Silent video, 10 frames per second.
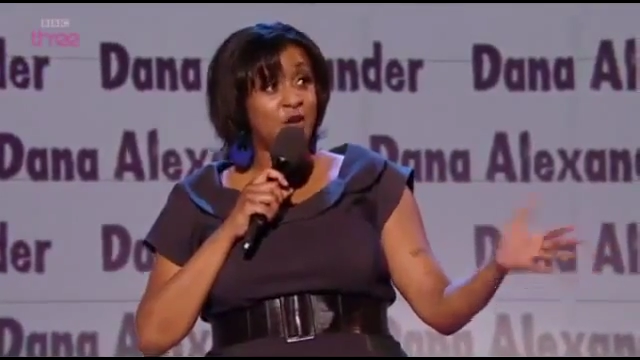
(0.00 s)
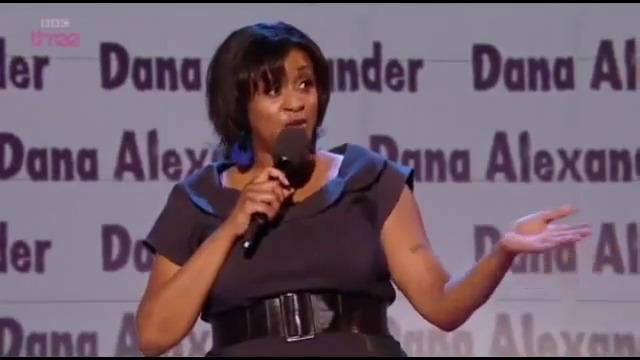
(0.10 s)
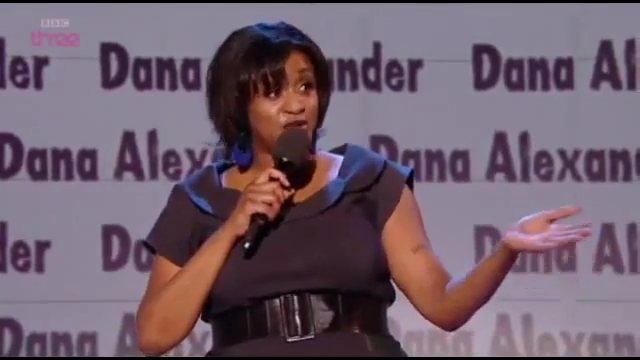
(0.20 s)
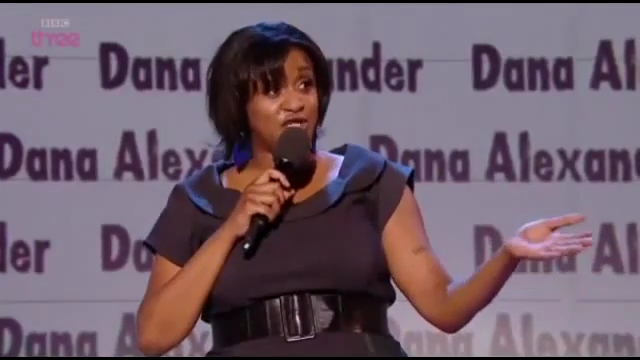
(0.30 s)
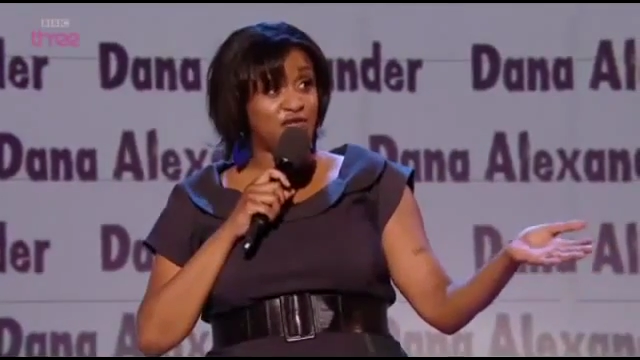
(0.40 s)

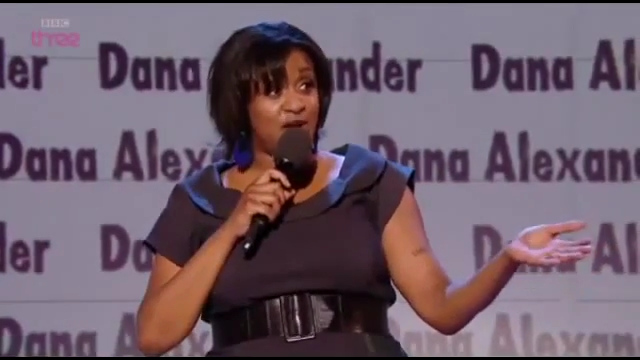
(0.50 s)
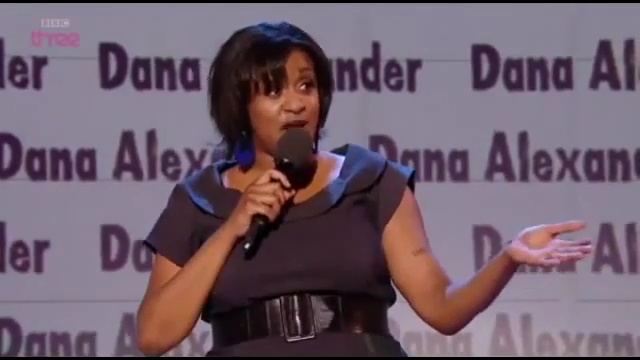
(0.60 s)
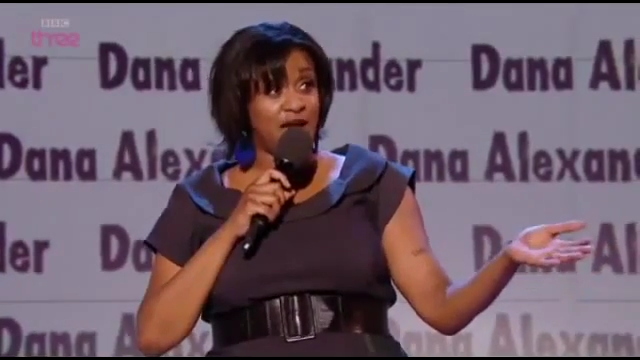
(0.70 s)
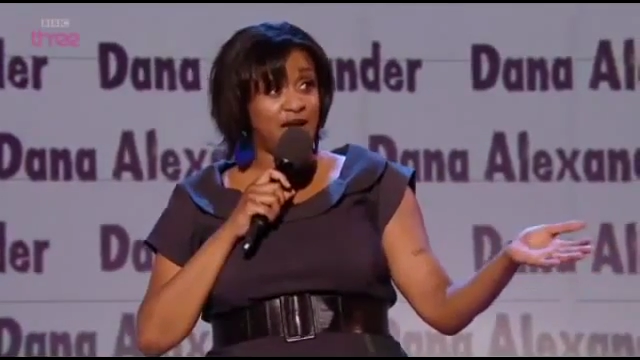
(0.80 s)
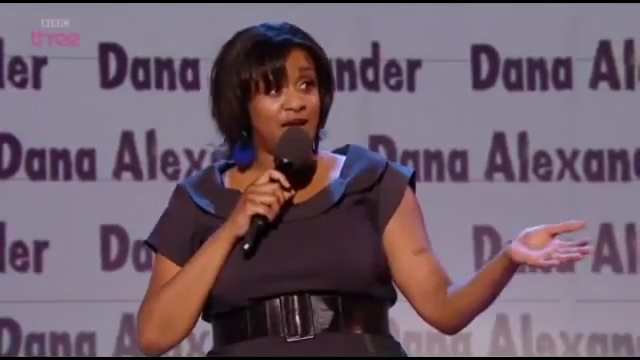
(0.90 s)
Which is
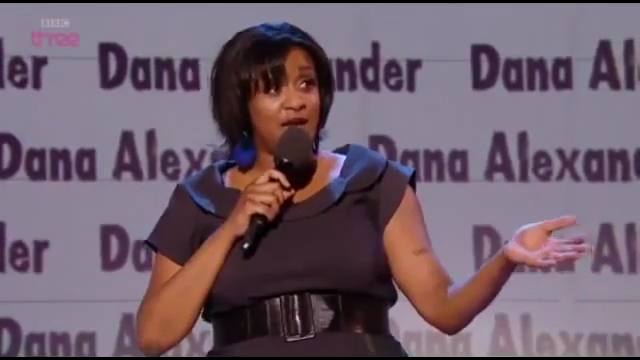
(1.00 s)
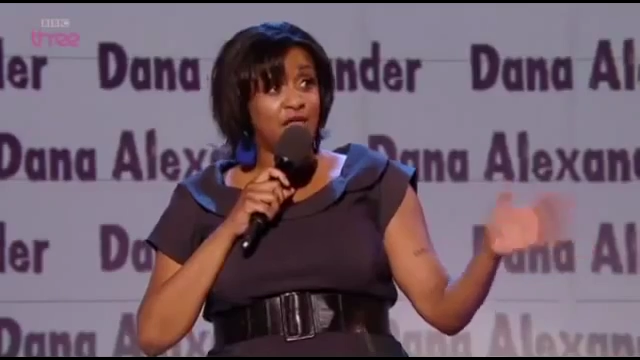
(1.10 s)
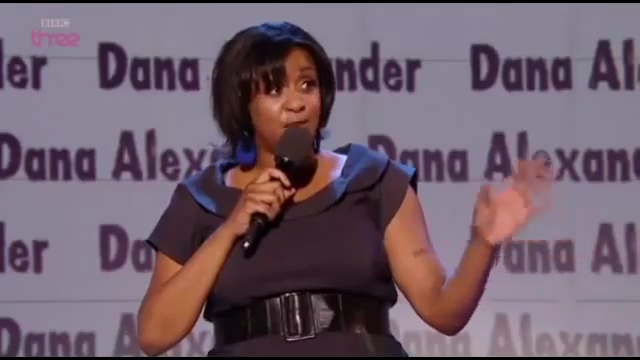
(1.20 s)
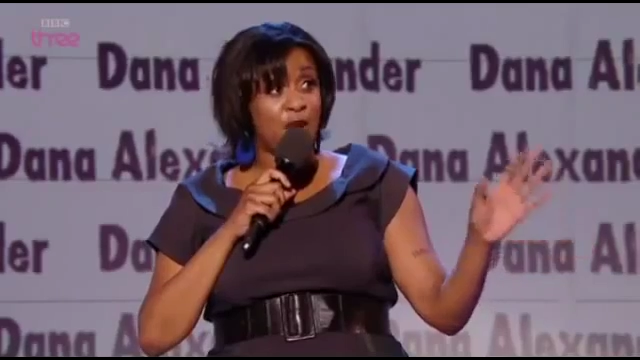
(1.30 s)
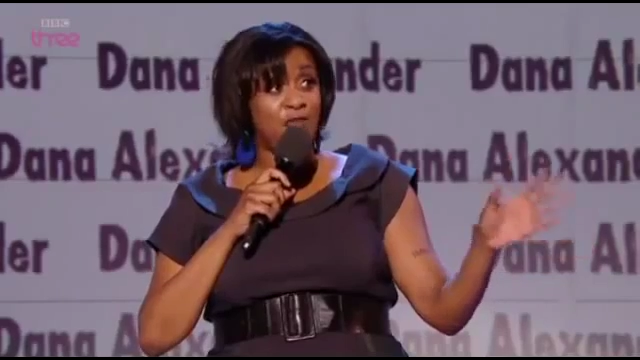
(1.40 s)
fine.
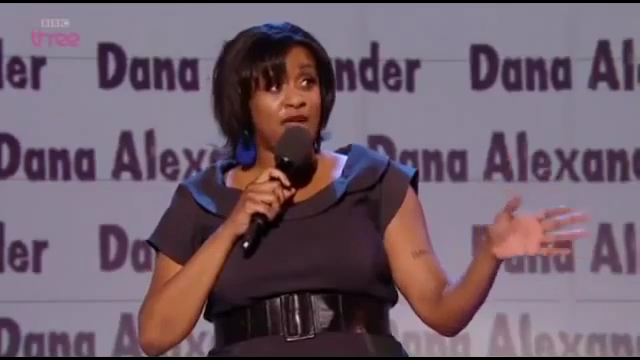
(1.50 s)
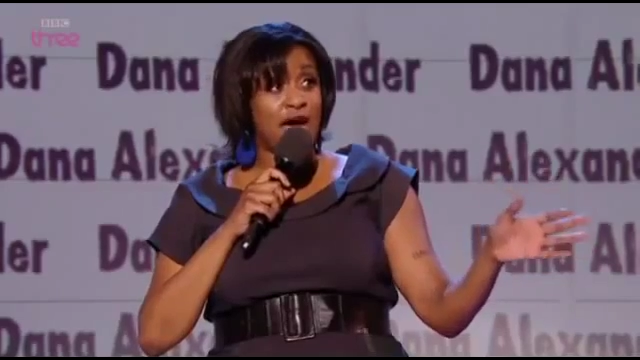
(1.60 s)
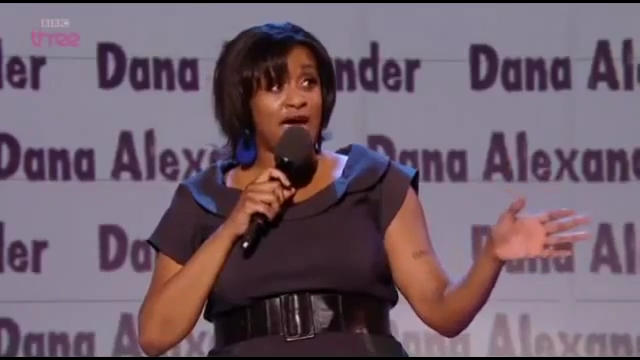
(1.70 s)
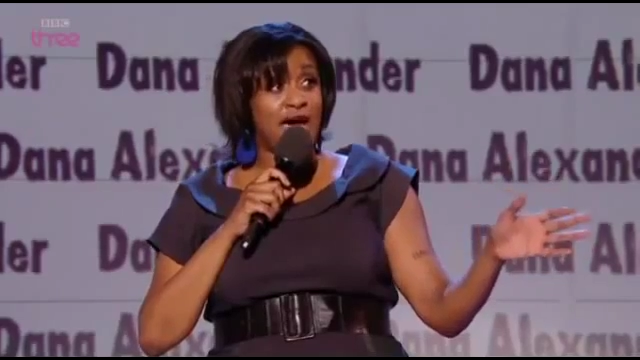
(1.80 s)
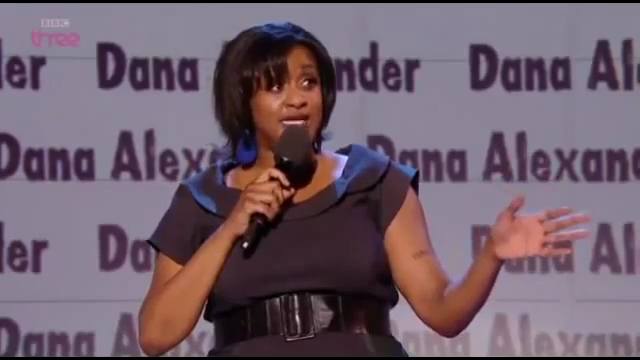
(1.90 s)
The problem that
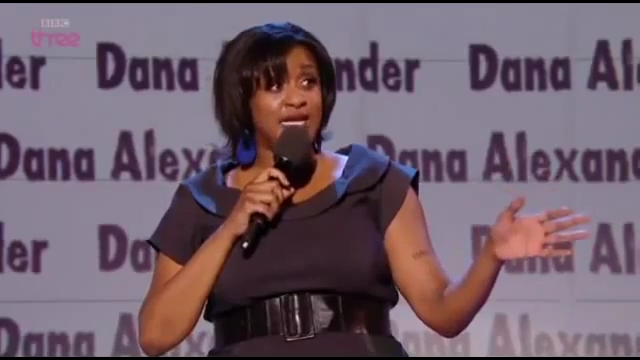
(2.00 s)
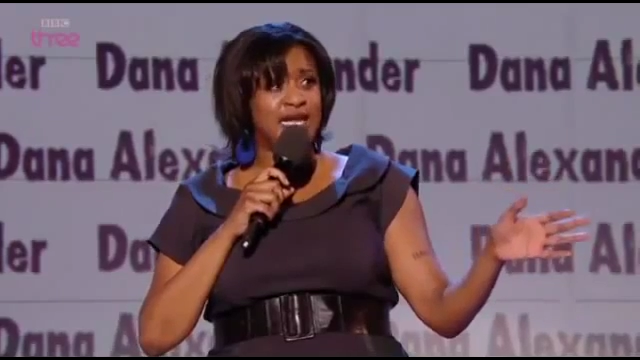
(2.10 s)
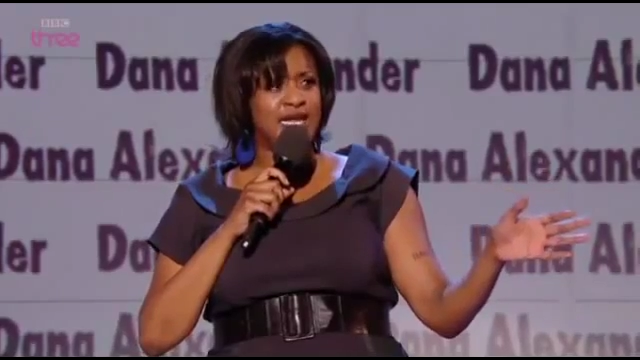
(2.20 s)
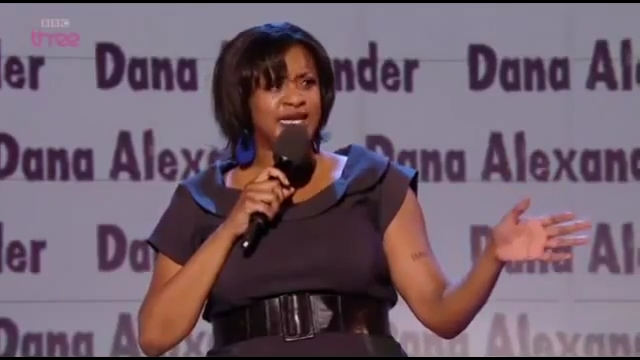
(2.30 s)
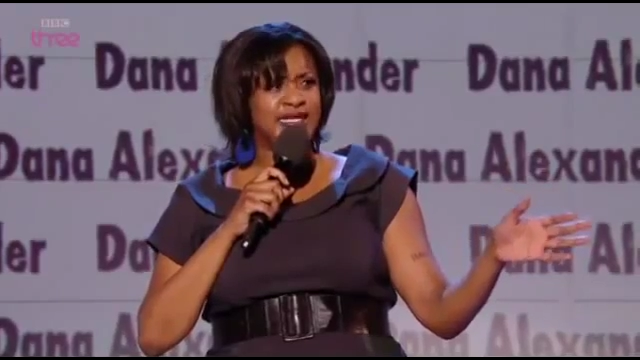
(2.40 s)
I had is that
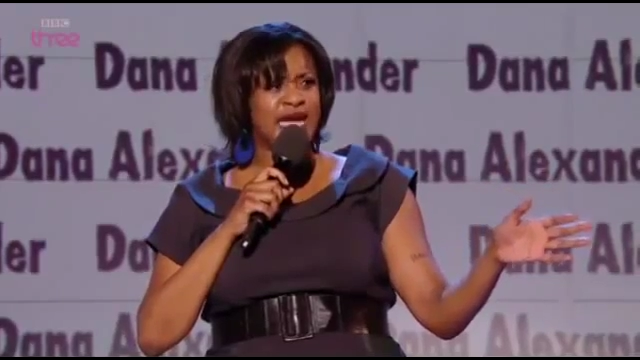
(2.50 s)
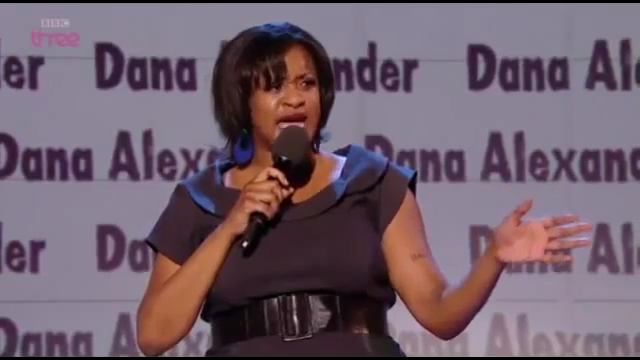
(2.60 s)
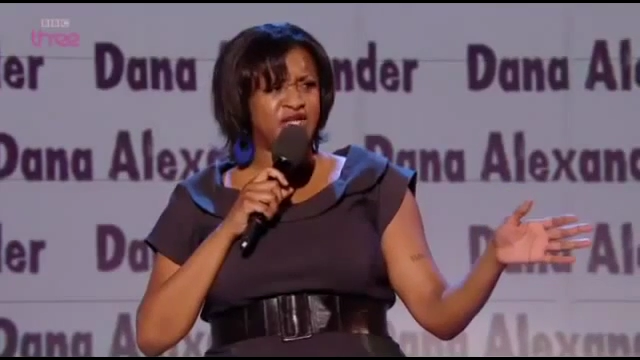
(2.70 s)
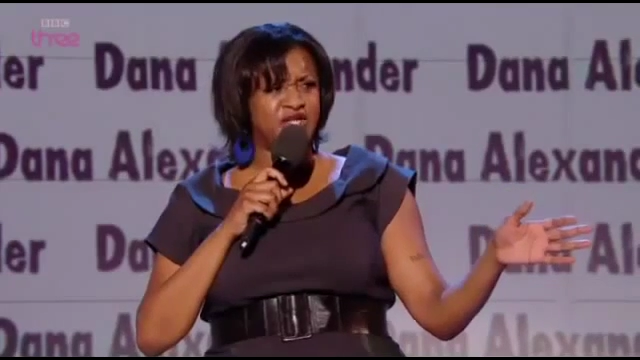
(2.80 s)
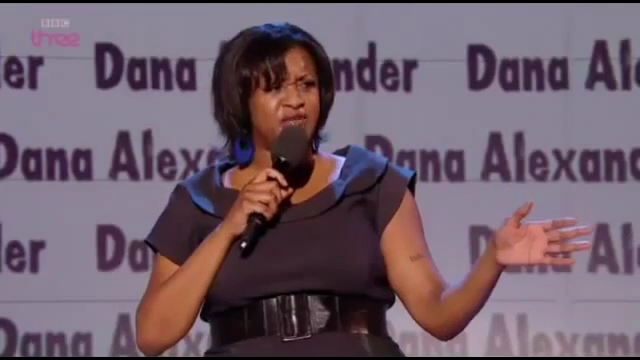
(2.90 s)
he likes
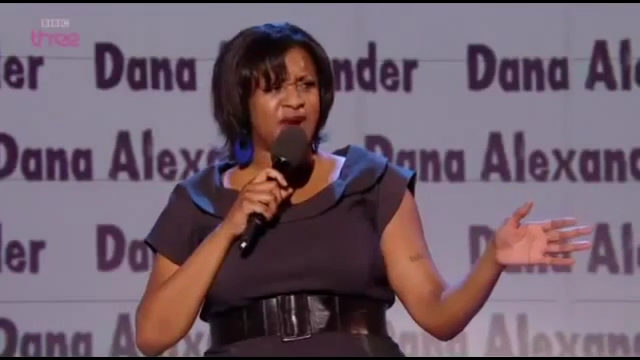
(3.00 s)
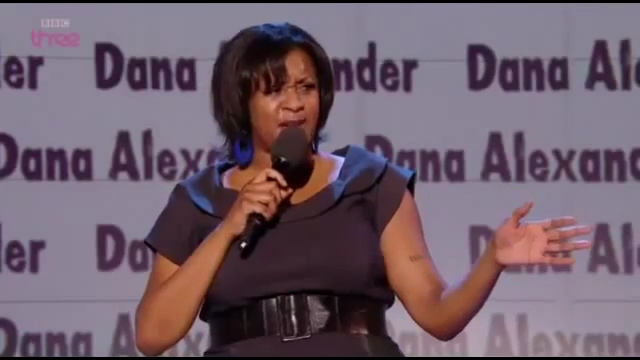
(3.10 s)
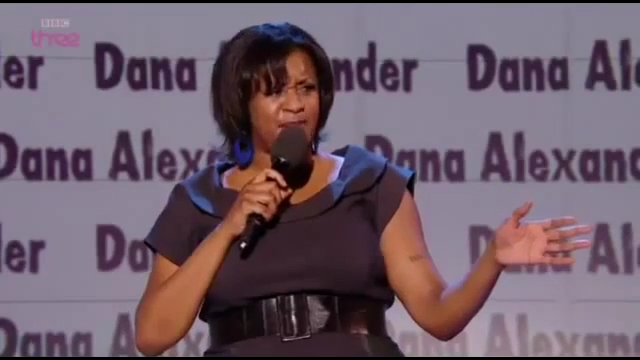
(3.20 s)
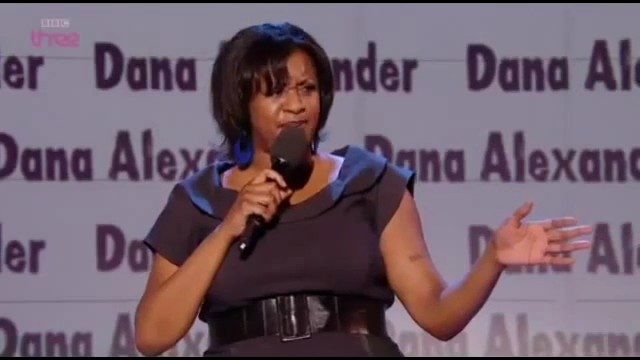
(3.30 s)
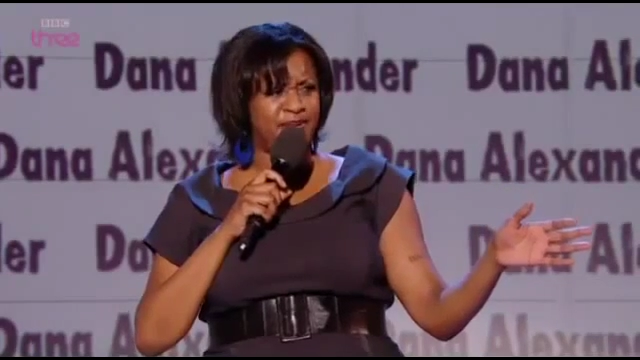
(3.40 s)
gangster rap.